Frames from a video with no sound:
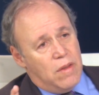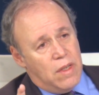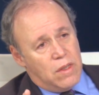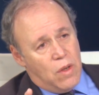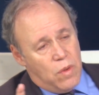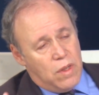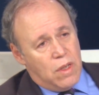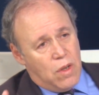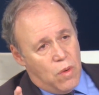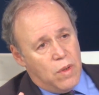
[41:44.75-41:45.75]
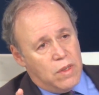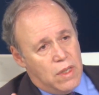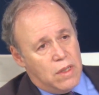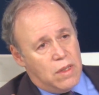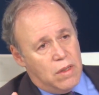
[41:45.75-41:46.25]
that's going to
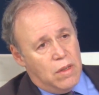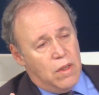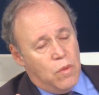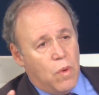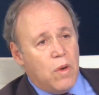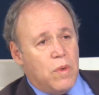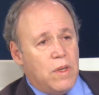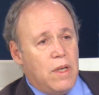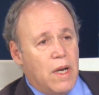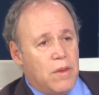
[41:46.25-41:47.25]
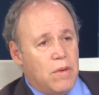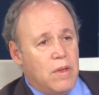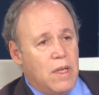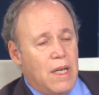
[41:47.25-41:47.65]
coexist one with the other,